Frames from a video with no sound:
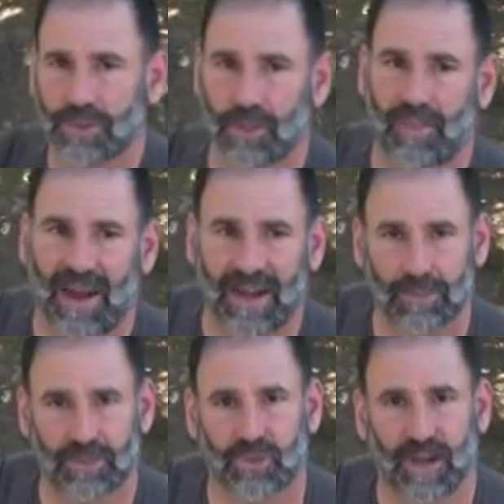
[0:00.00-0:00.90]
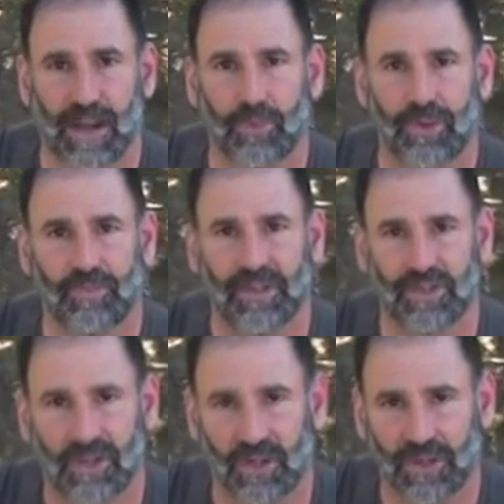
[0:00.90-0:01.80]
use a backup strap with a
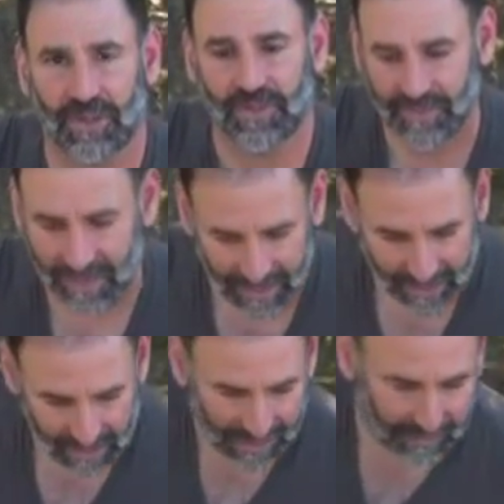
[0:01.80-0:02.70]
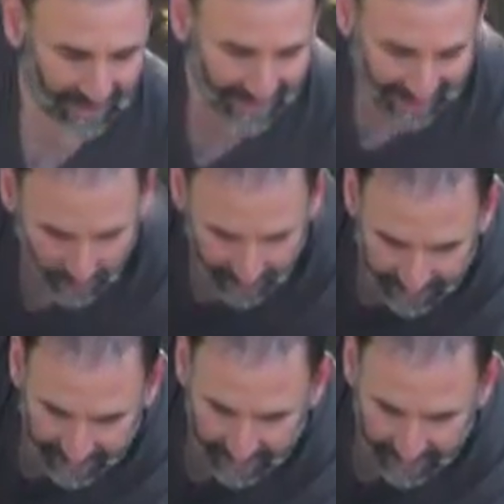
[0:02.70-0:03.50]
pinch collar. Every now and